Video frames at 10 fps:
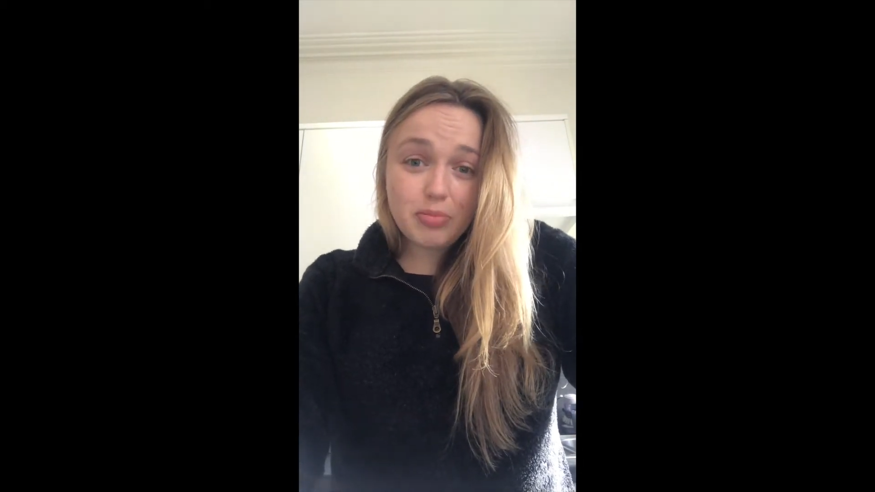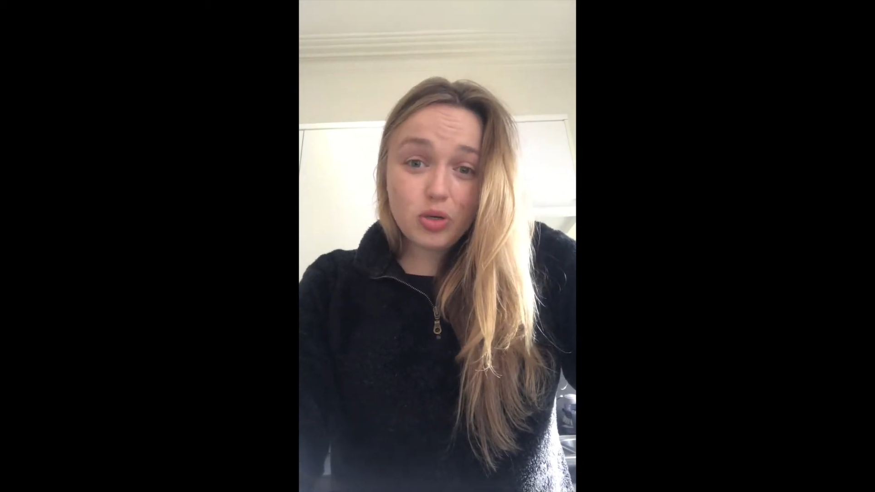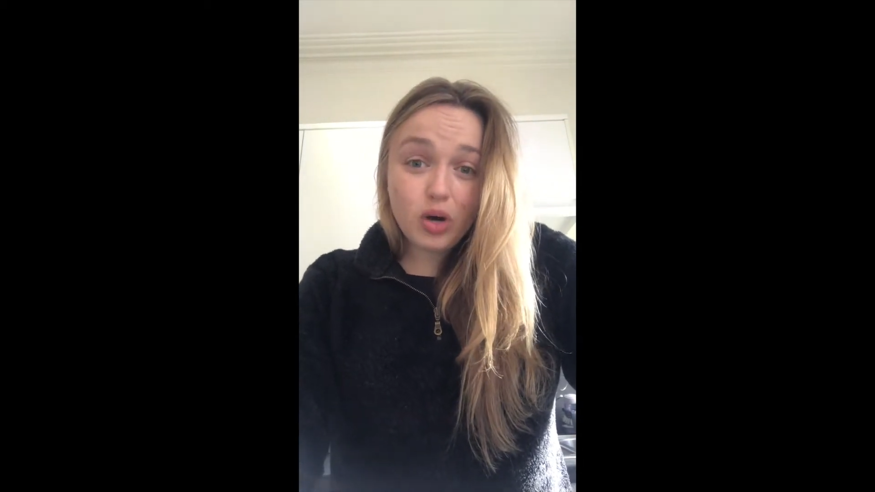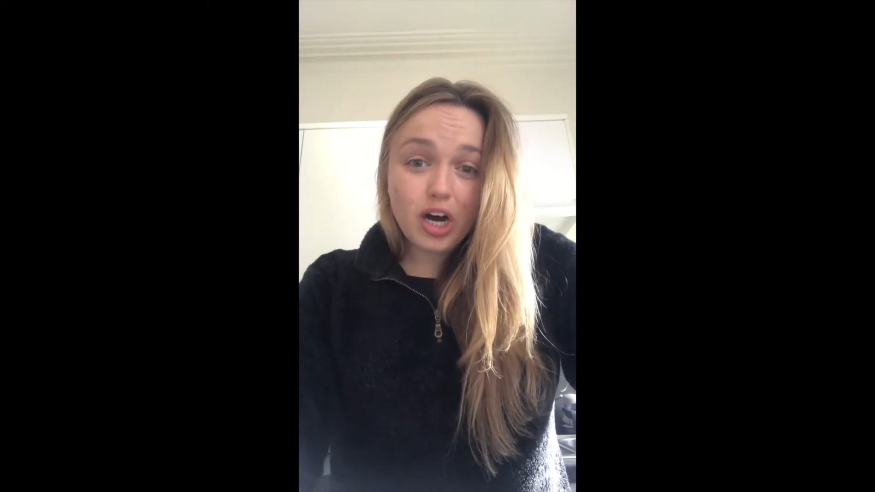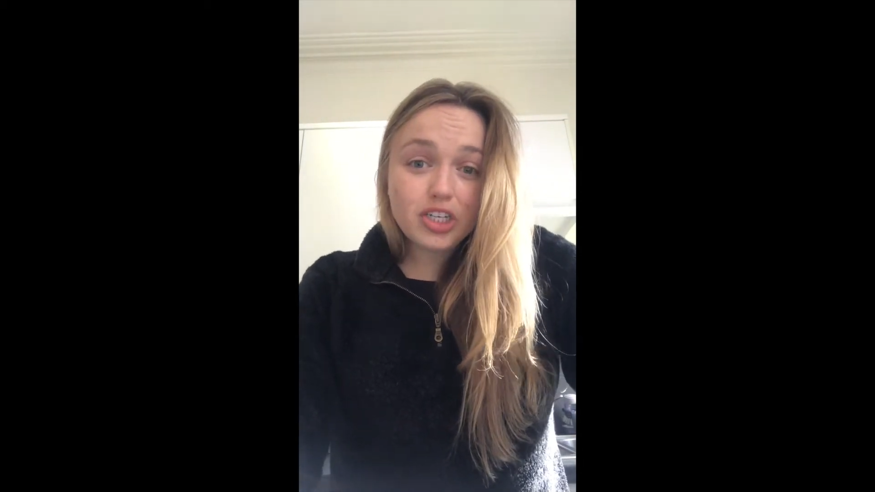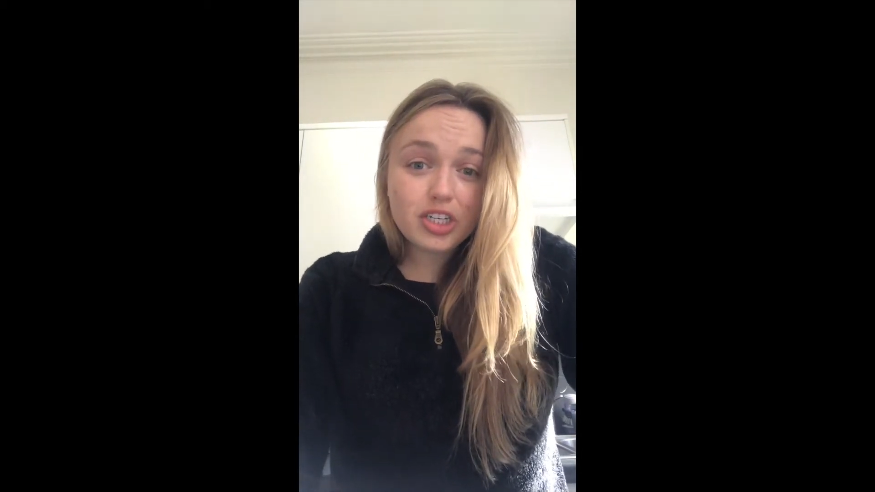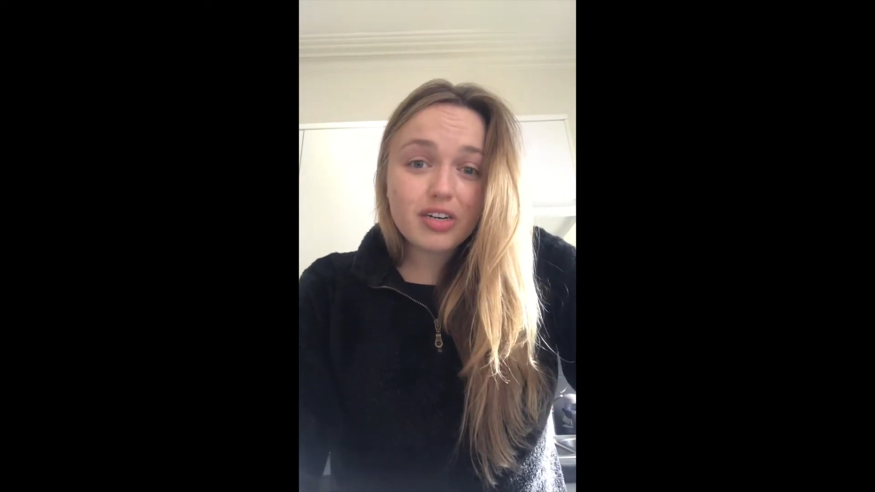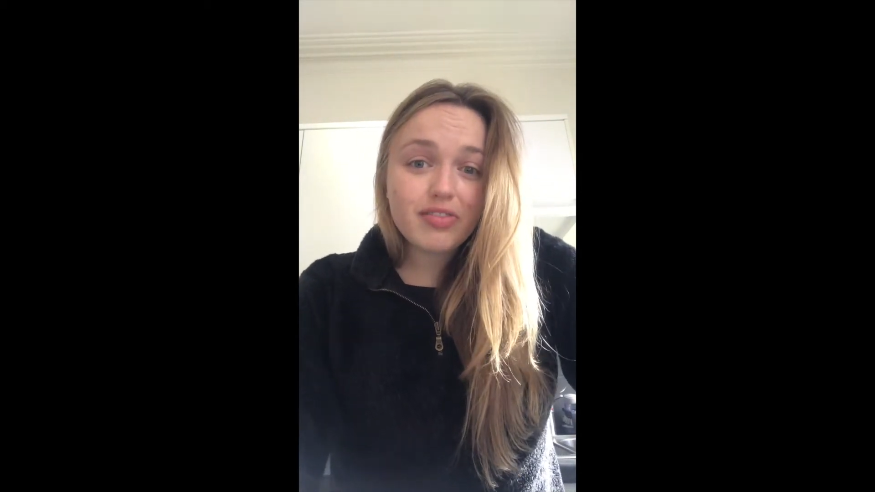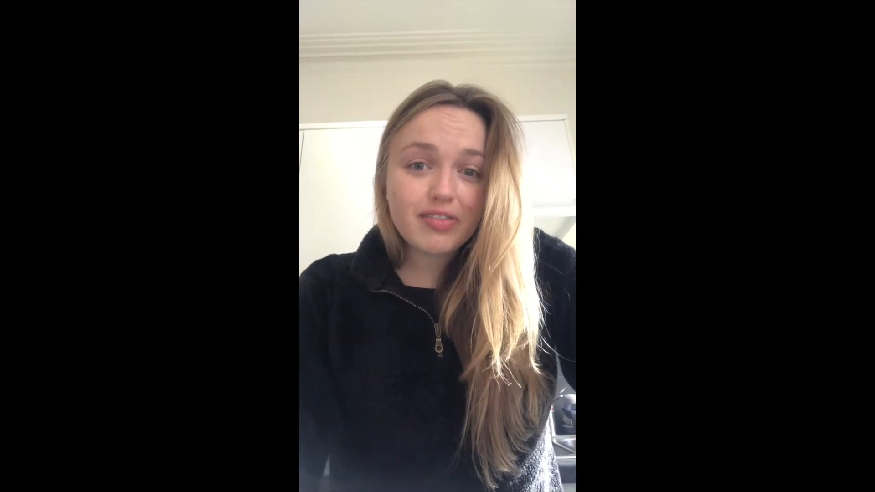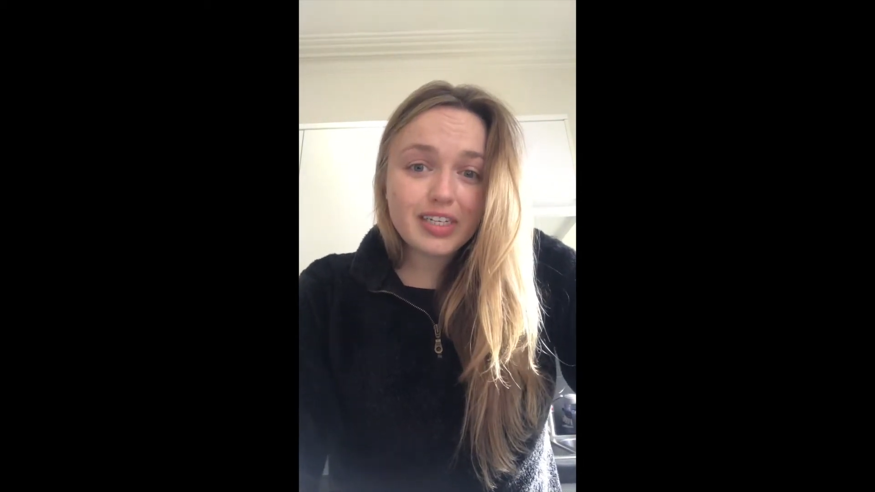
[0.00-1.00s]
up to
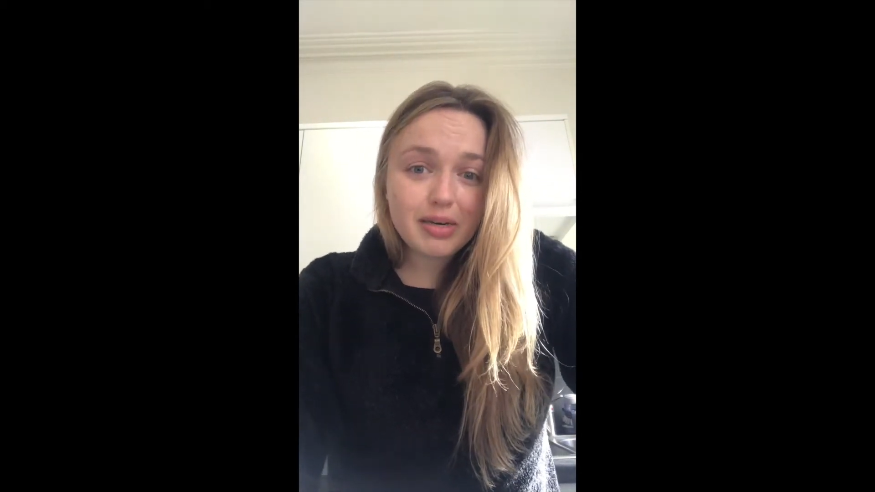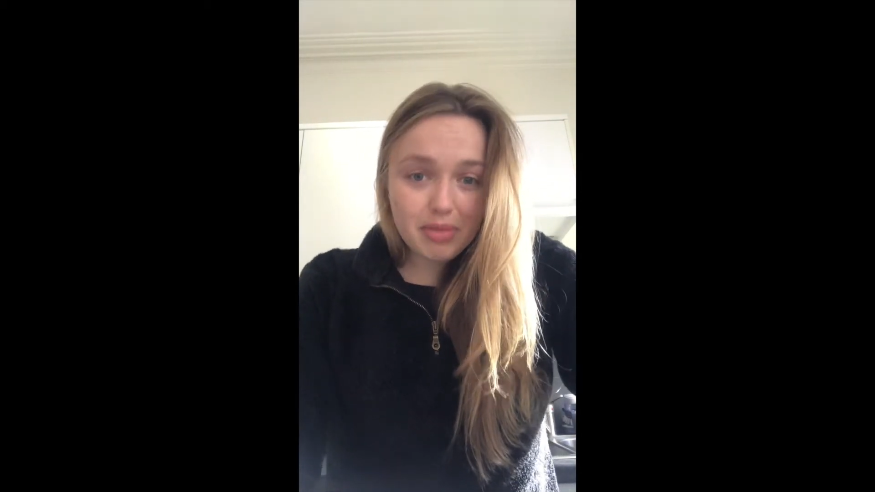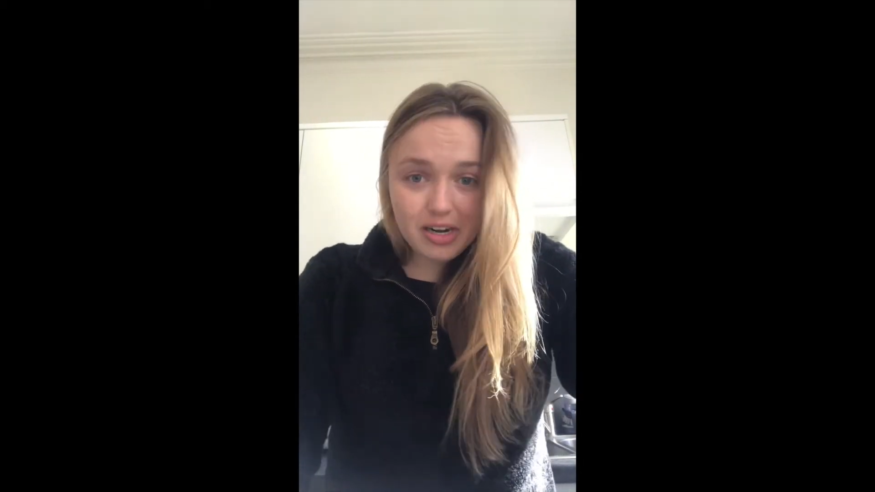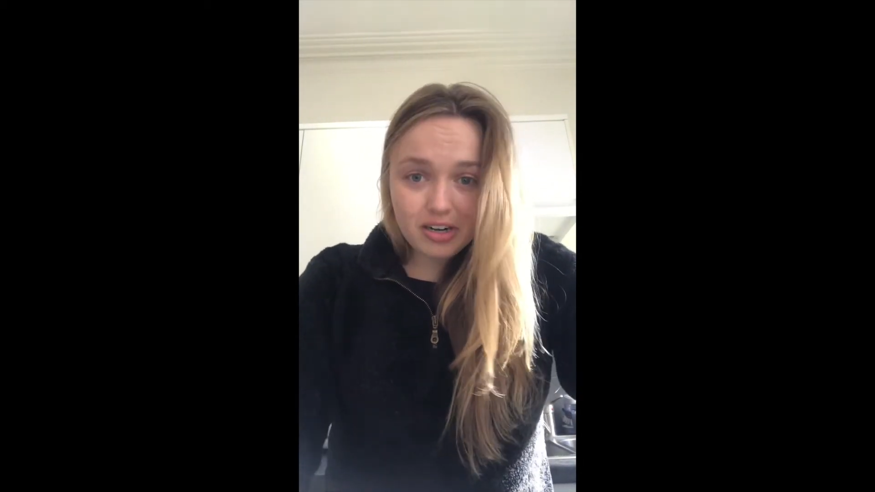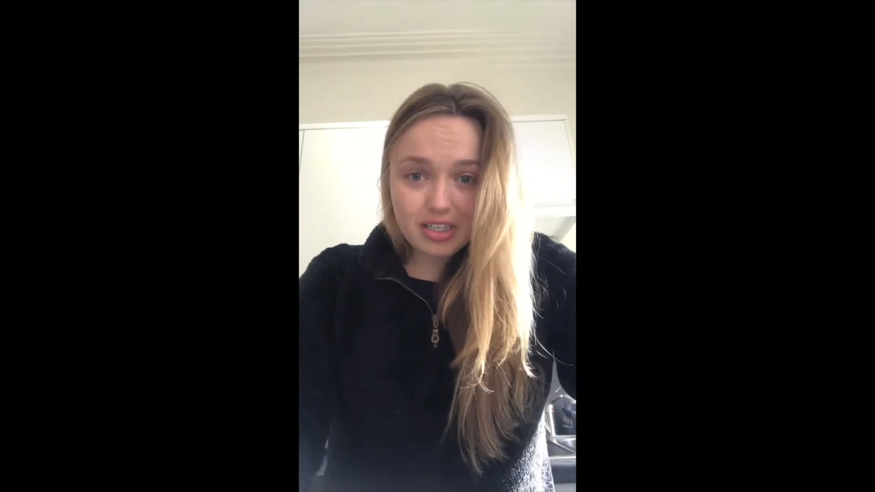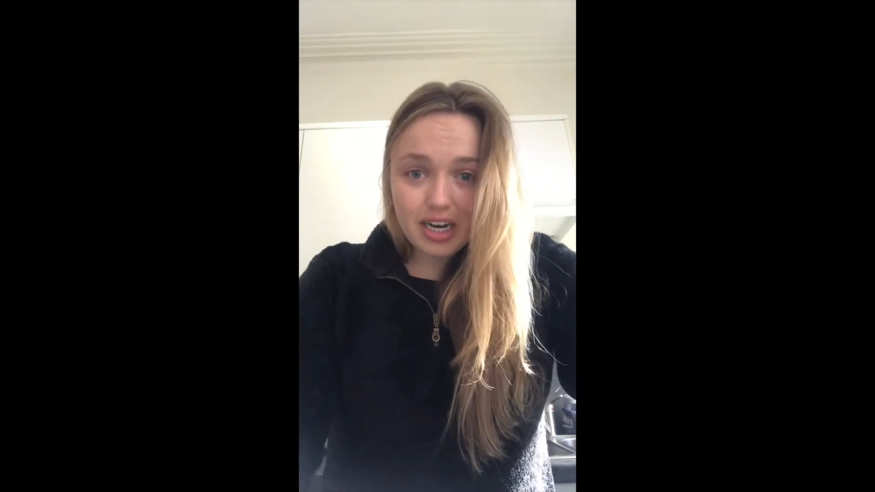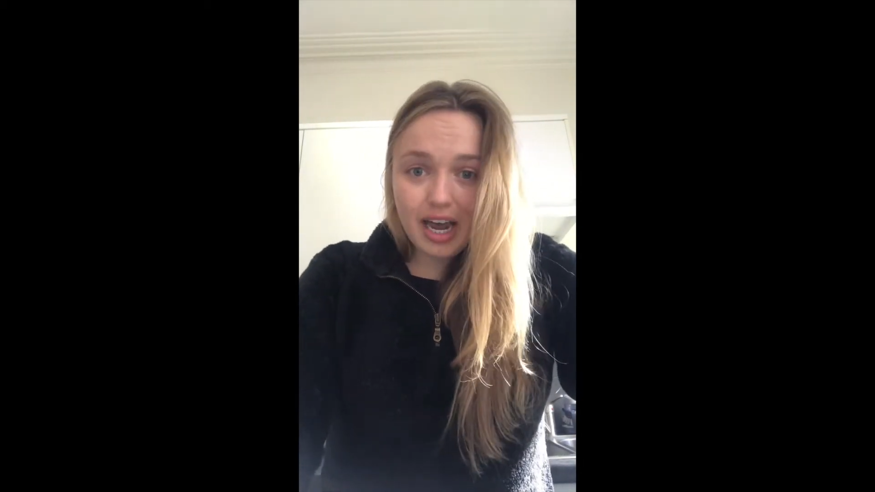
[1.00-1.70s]
115 meters and